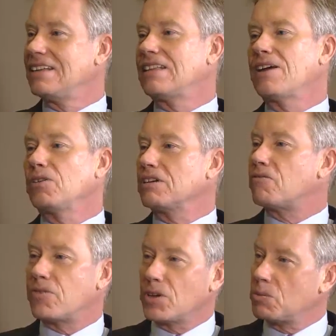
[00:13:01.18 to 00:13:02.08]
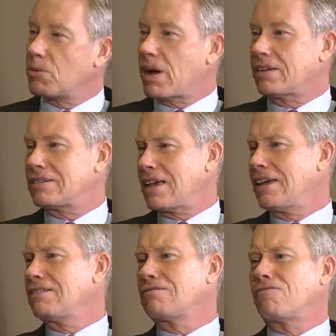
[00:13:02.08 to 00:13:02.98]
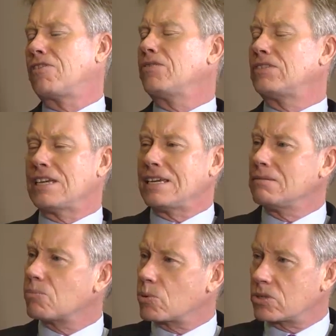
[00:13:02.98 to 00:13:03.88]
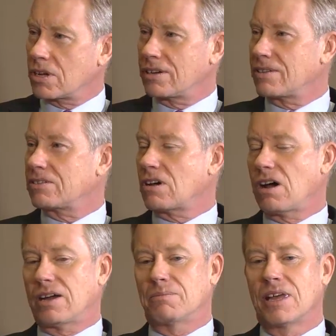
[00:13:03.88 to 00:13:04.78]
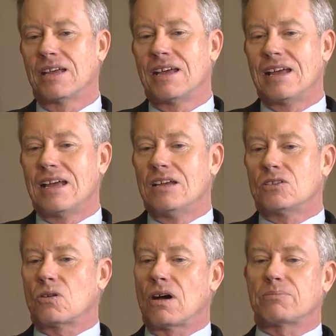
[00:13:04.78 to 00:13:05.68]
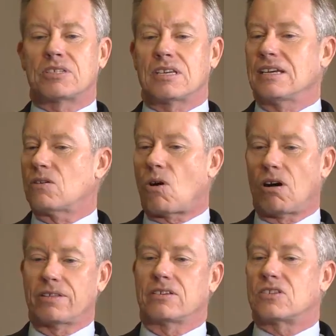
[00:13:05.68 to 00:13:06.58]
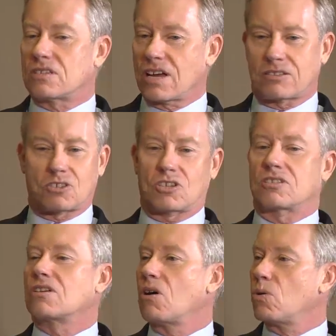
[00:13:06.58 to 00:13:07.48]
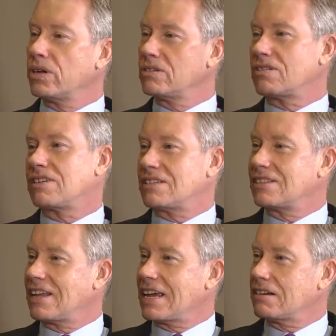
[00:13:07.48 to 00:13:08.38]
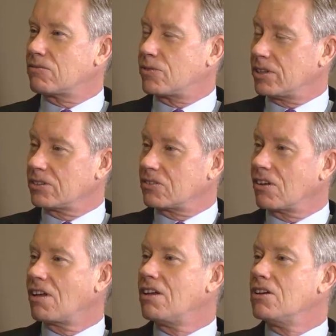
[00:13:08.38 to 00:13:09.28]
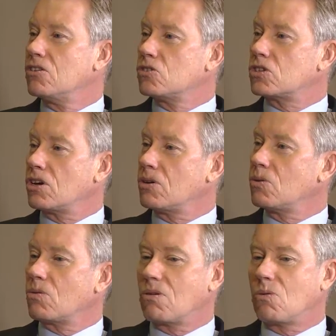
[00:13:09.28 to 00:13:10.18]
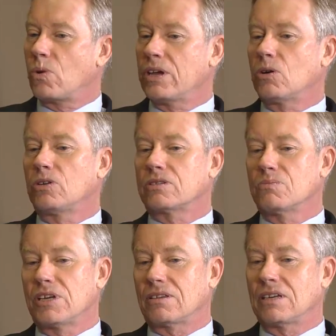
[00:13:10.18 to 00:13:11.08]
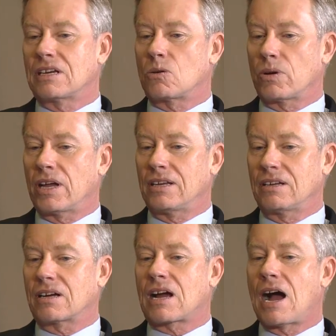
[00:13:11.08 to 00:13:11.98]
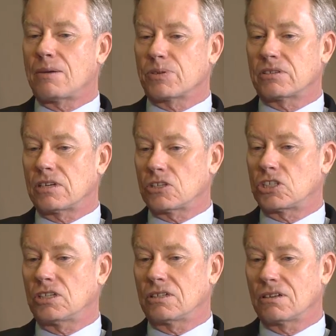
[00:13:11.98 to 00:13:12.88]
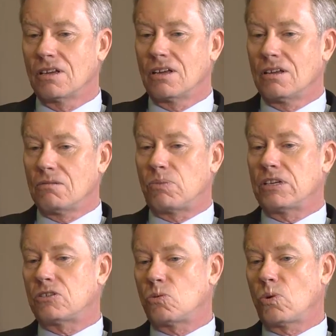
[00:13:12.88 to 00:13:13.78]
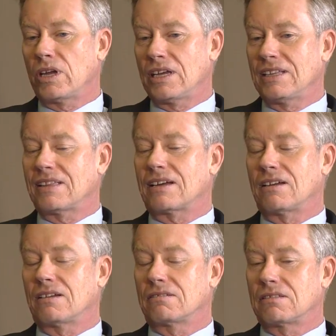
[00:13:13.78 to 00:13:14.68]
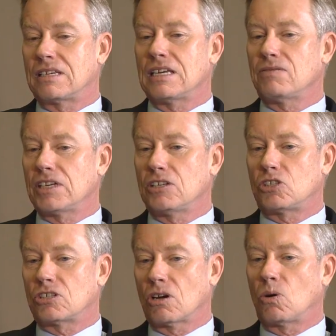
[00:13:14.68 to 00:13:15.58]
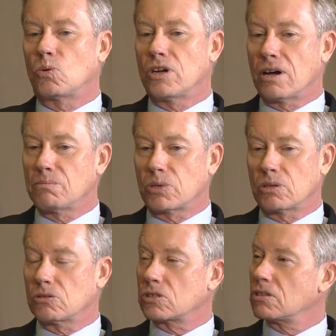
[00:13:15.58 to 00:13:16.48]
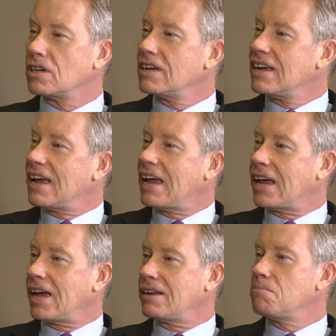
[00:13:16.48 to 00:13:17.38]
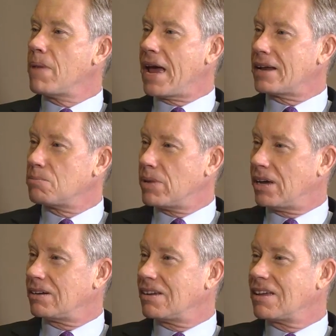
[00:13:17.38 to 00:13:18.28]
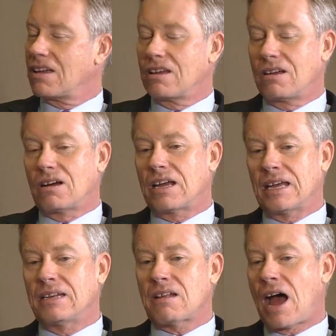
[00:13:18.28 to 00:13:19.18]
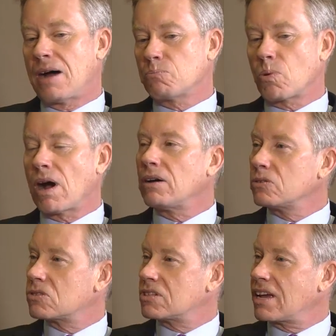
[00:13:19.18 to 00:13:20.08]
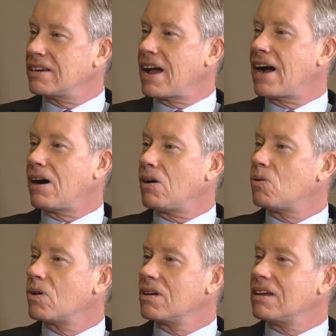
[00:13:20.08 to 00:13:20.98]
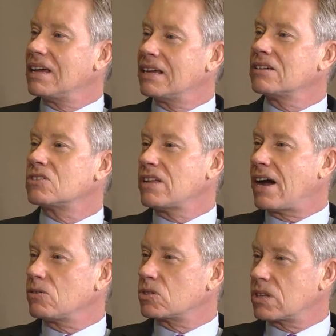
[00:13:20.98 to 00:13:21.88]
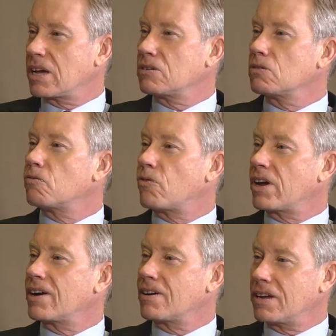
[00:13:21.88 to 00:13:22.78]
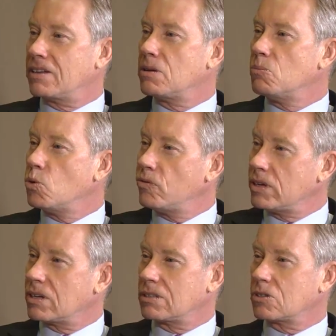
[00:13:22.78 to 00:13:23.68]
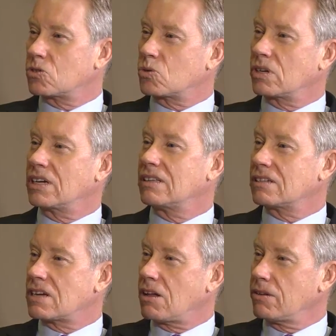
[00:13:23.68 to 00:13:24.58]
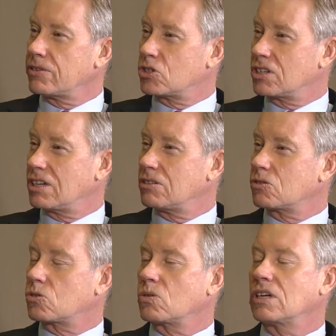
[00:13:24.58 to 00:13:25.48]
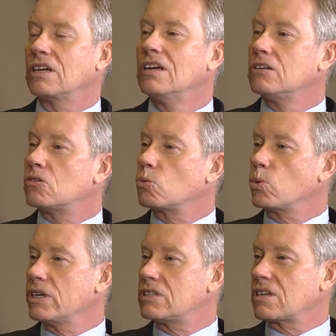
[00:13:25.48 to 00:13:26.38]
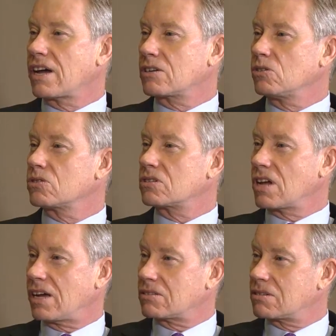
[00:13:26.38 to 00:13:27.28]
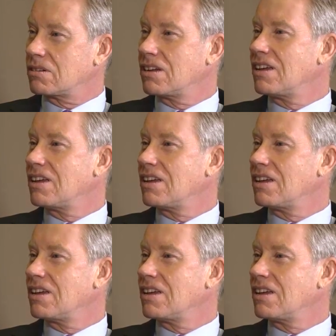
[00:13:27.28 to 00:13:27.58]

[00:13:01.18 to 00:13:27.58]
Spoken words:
Yeah. They only film about 10, 15% of the time. So I'm seeing all these sets just go into these landfills. So we ultimately created a competition between the TV show Numbers and Mad Men. And I'm proud to say now, it is now standard fare in the movie industry, in the television industry, to recycle sets.